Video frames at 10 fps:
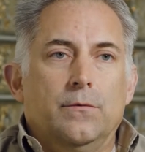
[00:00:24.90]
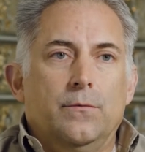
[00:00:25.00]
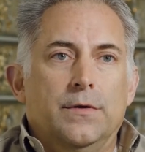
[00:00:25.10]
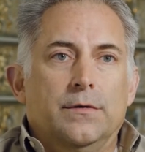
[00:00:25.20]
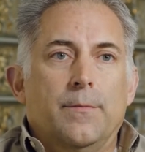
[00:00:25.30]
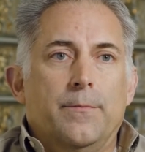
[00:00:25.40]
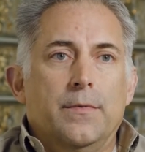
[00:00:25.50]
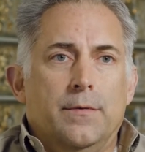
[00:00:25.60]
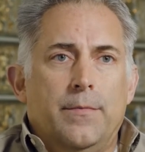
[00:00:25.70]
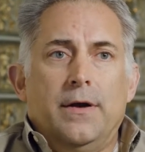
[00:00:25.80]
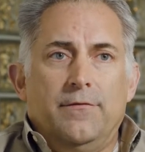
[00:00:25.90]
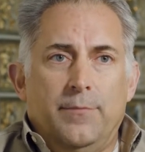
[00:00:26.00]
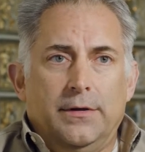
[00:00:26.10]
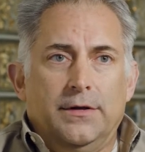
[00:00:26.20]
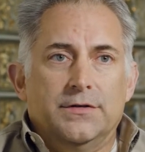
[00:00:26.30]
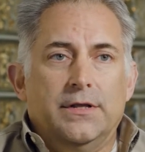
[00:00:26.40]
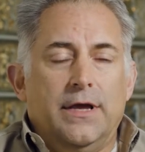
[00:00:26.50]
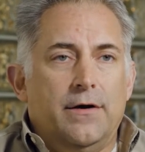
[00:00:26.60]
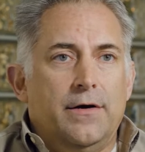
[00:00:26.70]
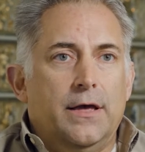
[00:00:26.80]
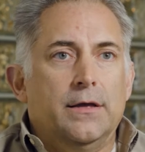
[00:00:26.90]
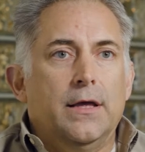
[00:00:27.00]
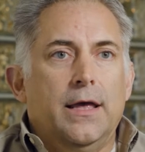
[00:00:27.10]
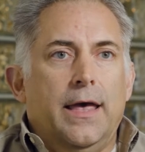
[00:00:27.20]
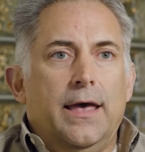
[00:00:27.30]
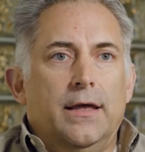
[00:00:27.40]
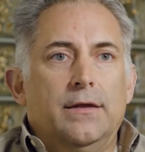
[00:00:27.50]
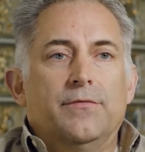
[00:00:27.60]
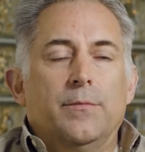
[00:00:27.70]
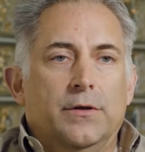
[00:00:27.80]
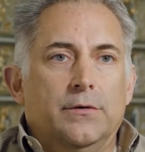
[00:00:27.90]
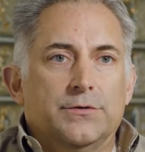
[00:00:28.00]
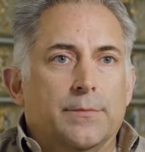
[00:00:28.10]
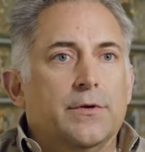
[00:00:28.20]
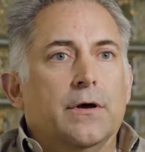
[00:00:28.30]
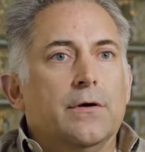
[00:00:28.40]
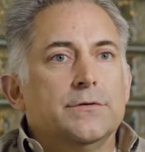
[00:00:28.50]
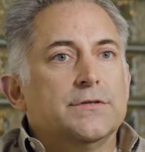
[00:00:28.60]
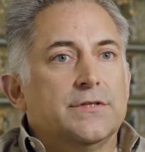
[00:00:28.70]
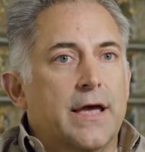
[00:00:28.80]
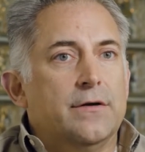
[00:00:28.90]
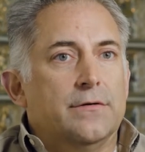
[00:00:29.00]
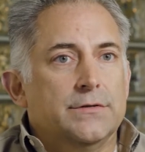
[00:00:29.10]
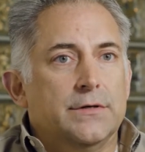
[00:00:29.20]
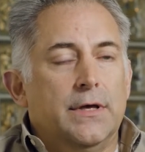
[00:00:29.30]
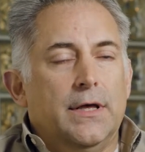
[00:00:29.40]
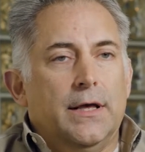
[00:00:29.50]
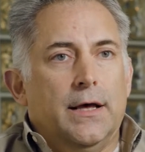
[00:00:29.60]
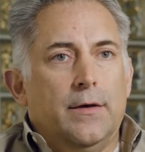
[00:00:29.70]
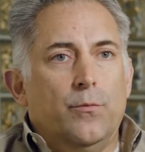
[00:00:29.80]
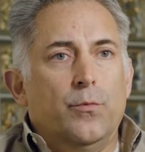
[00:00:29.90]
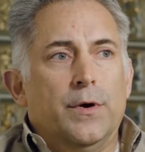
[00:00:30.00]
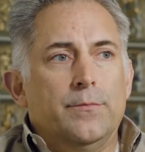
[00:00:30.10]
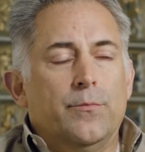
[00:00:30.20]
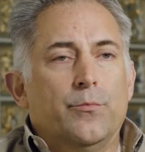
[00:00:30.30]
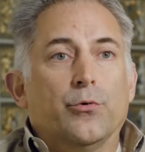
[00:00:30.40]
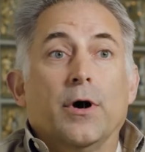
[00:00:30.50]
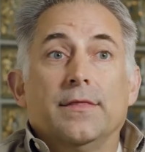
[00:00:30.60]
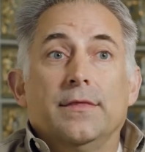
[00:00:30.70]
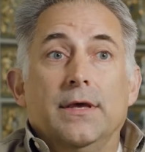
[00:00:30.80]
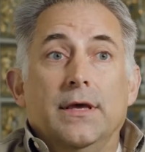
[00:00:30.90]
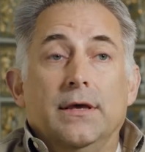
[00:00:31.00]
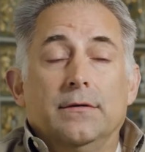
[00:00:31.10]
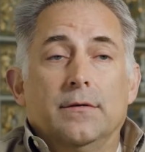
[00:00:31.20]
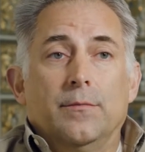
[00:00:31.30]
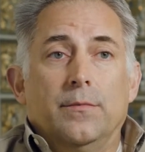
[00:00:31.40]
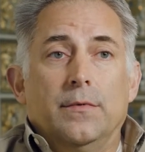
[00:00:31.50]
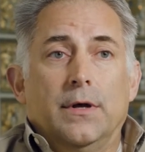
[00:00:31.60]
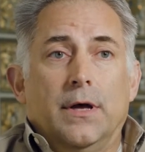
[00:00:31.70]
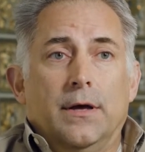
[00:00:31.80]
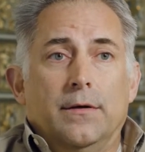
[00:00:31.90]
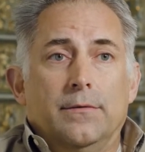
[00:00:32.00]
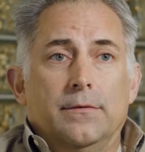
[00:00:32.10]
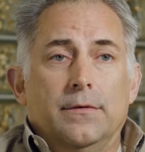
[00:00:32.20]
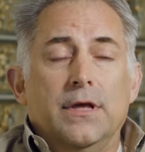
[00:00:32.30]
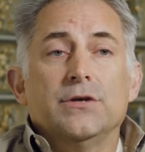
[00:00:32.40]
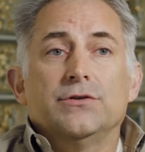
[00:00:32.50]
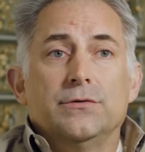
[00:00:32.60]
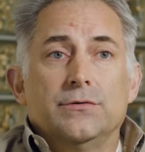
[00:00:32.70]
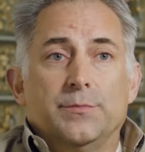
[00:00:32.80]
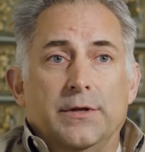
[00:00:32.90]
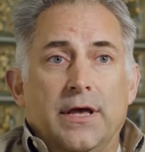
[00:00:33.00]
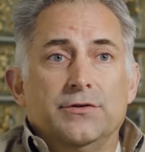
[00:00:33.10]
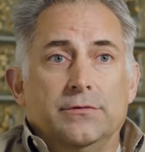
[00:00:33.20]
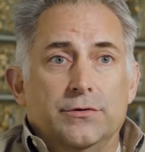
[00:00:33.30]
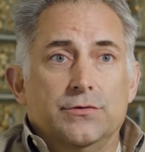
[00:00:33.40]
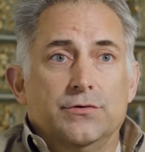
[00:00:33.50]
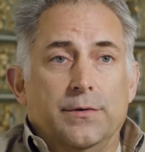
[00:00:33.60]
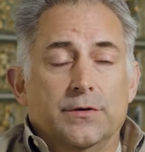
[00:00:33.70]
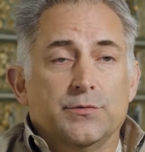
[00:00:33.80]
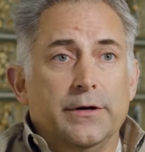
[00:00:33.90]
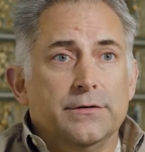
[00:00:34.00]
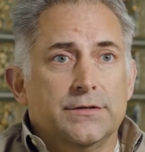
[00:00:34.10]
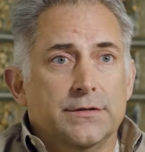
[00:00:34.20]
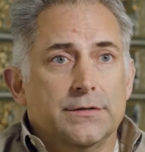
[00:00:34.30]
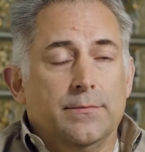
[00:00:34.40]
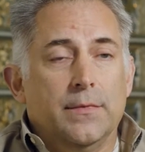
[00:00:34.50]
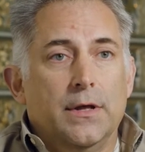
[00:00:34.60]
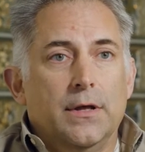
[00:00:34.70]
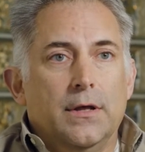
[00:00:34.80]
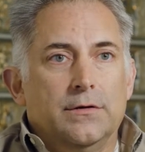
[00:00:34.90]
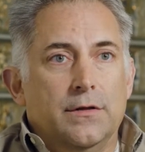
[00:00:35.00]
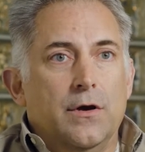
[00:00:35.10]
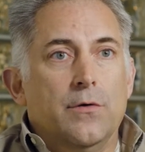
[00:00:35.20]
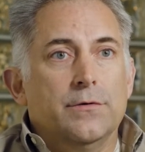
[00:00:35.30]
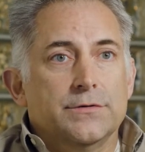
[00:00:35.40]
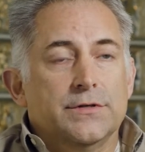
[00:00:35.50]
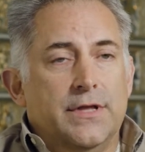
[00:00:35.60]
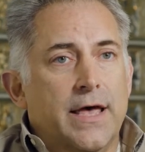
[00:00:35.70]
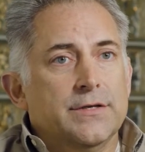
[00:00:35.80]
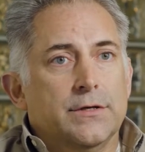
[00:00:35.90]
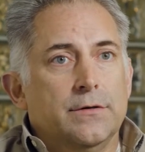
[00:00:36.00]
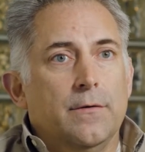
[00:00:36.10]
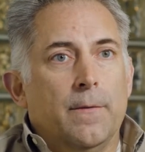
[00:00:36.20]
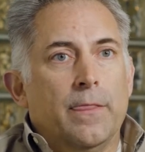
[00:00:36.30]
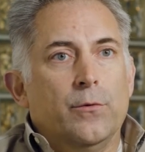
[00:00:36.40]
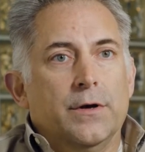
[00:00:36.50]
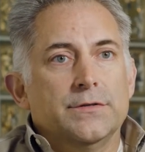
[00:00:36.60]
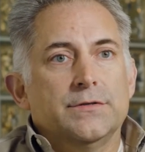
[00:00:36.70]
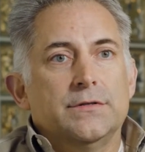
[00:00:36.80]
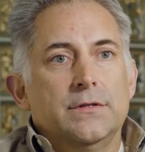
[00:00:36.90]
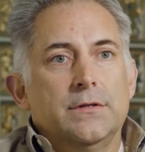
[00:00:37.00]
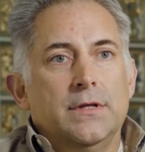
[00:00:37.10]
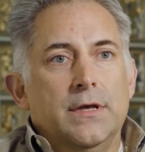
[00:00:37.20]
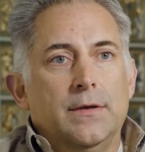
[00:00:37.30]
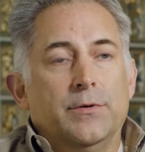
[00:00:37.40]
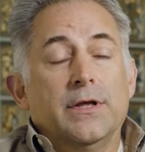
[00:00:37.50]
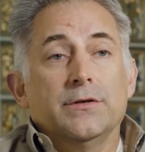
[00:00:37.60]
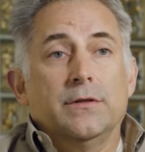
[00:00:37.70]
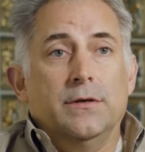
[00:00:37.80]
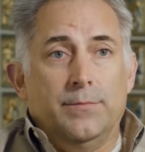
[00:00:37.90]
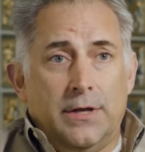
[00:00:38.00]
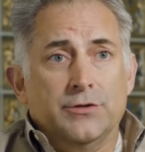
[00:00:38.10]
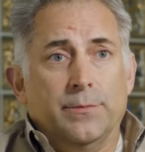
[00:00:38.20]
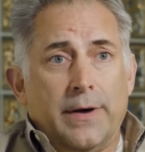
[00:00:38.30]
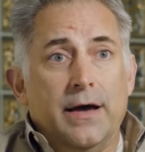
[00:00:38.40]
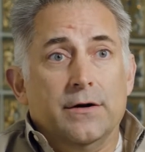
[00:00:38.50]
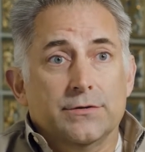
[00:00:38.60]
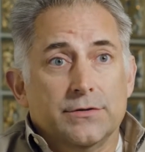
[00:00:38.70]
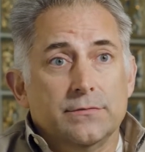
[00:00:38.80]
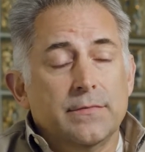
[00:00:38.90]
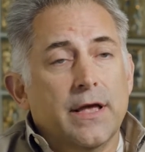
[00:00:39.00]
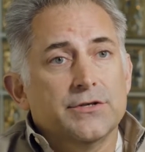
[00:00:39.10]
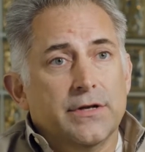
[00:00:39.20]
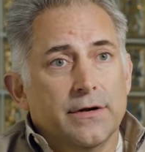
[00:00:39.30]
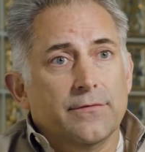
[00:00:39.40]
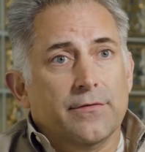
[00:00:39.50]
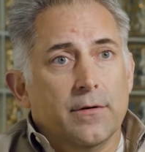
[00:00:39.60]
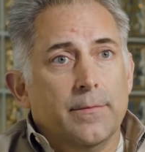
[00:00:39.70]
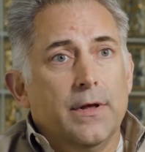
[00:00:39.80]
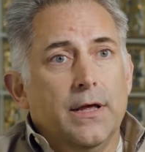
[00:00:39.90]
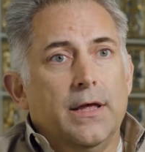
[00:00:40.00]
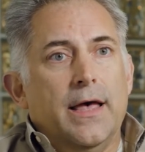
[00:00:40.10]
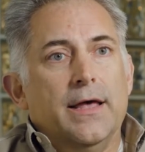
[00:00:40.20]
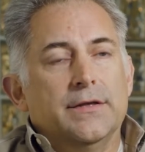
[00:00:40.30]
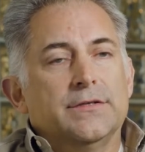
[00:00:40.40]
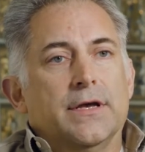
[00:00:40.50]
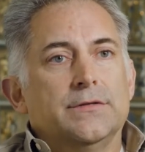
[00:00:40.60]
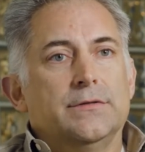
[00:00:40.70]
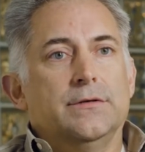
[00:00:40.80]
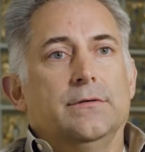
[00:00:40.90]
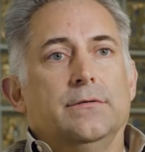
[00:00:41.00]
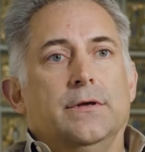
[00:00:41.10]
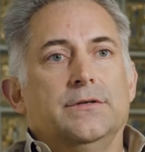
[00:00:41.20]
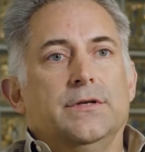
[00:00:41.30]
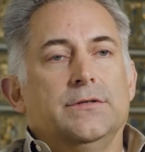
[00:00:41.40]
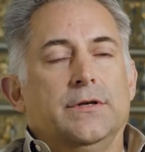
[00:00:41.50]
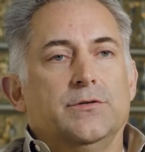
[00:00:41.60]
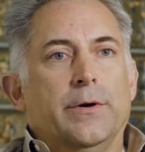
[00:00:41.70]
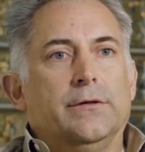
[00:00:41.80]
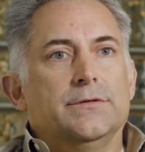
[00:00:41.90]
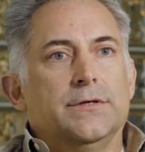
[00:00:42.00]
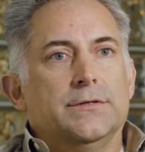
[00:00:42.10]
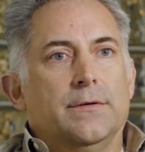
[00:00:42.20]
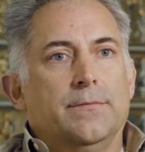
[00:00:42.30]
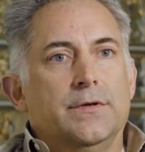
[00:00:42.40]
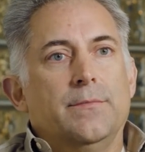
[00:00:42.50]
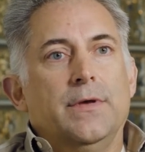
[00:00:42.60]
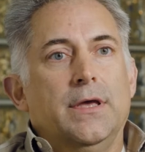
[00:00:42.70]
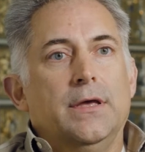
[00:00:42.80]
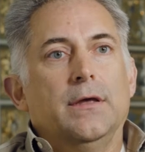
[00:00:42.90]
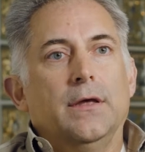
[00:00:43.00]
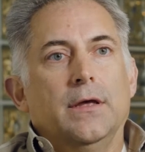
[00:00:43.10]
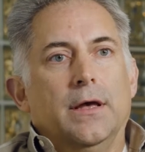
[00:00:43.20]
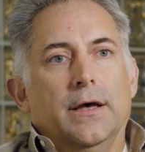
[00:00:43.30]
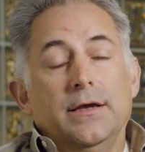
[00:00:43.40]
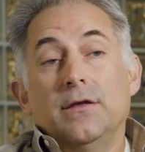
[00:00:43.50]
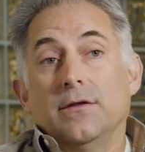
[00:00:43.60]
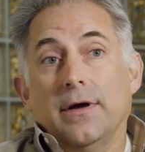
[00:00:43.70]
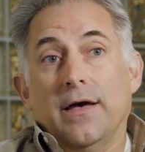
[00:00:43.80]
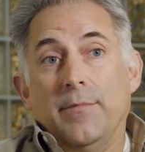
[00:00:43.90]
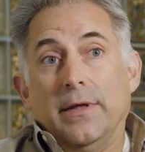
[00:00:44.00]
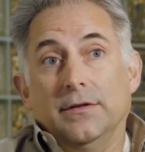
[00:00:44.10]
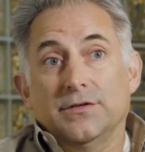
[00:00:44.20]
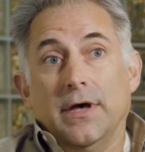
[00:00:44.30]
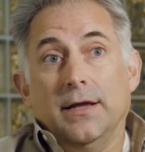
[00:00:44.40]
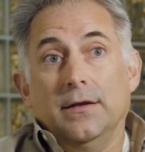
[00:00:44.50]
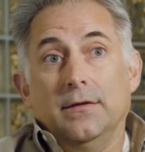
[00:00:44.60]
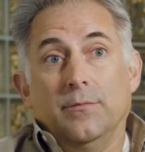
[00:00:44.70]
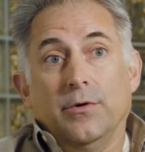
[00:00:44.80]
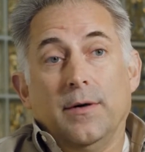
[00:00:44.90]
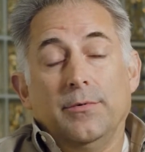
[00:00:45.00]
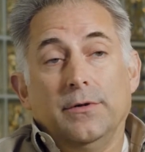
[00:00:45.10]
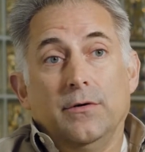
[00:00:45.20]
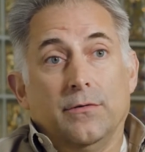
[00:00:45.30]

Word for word: with com competitive buildings in the area and if the building was up to codes and standards. Uh, what brought the um, issues, potential issues with the sprinkler system to the owner's attention was the, poten the potential buyer's engineering firm had assessed the existing sprinkler system to be uh, either have been designed improperly